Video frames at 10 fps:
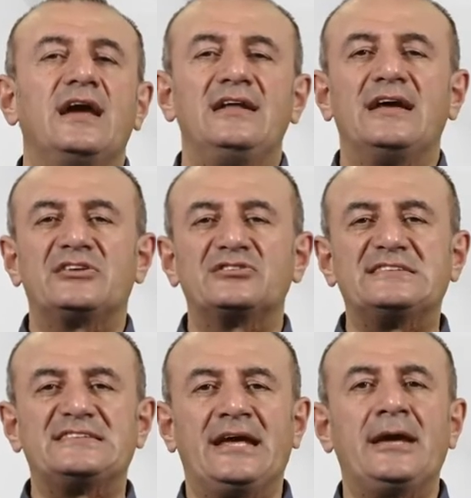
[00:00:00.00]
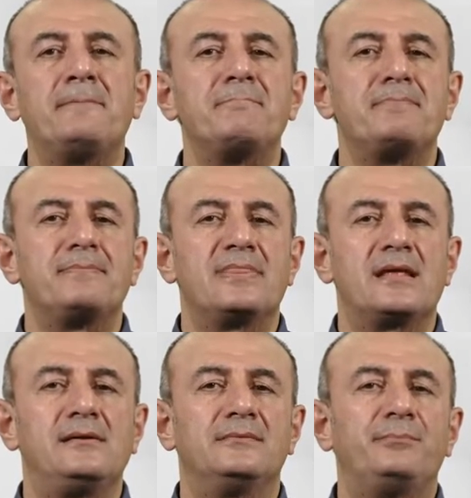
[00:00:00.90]
electricity,
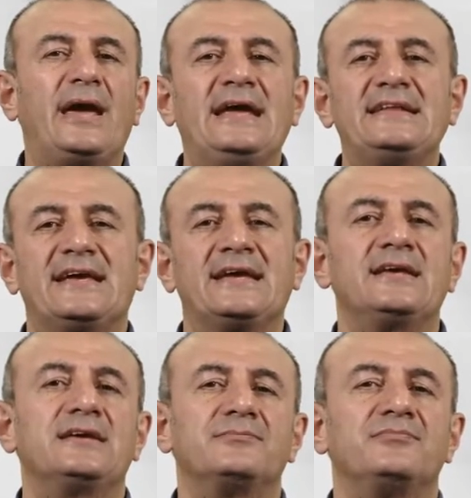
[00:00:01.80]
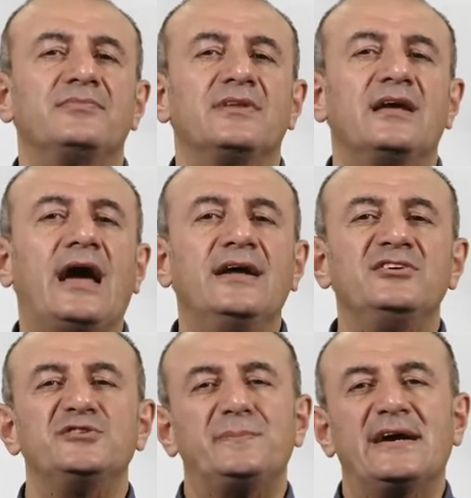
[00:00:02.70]
painting,
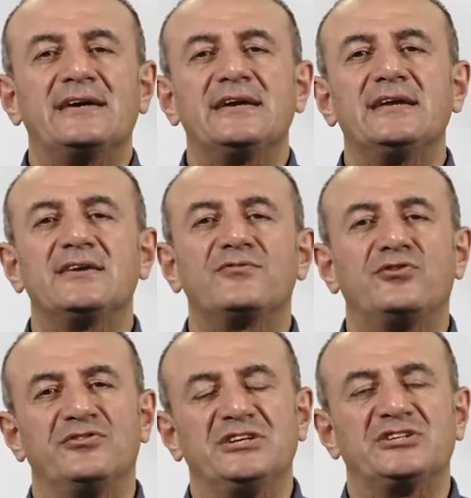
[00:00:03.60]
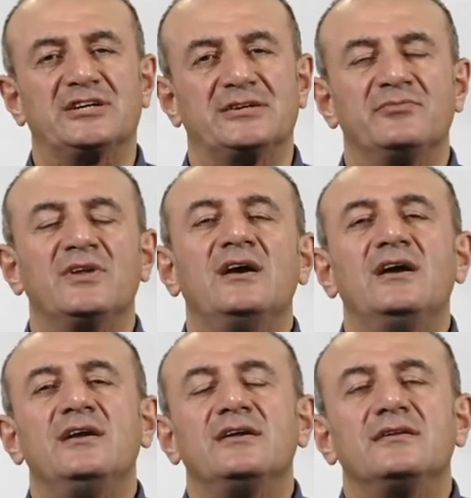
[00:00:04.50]
and repairing furniture.
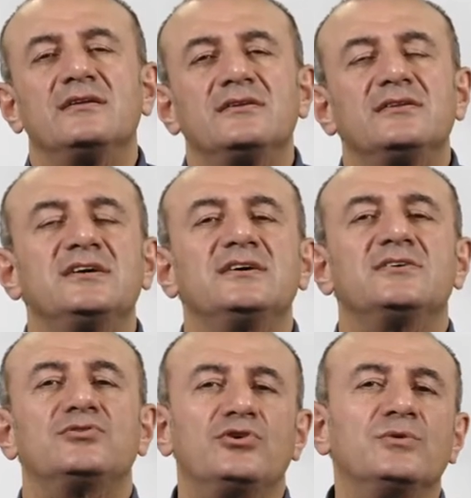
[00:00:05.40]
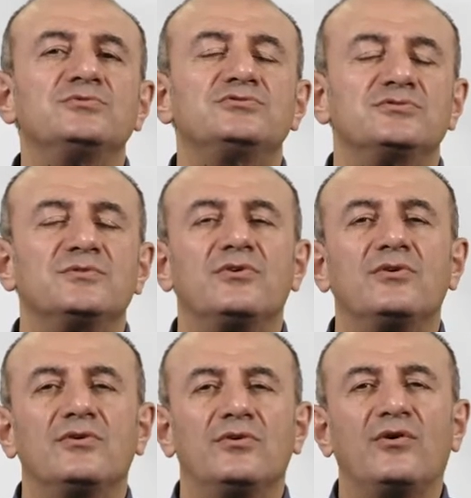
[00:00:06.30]
The rooms
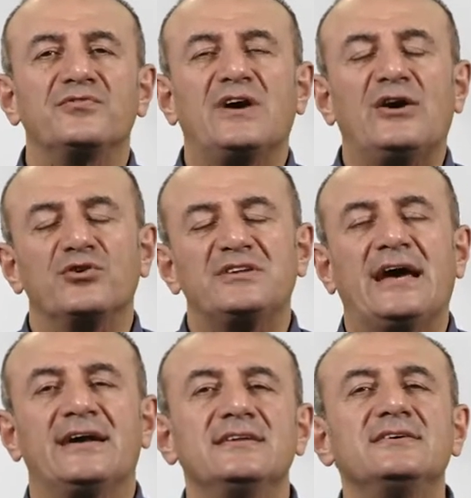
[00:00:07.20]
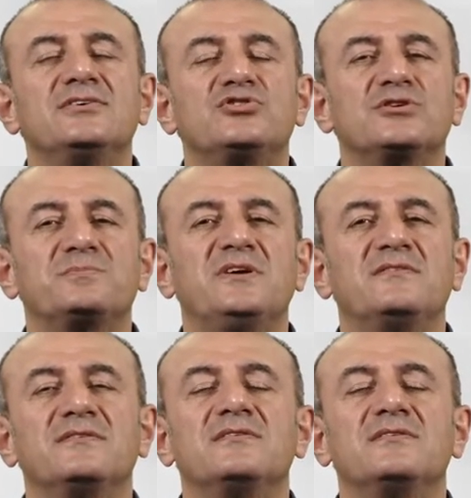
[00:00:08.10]
of a hotel should be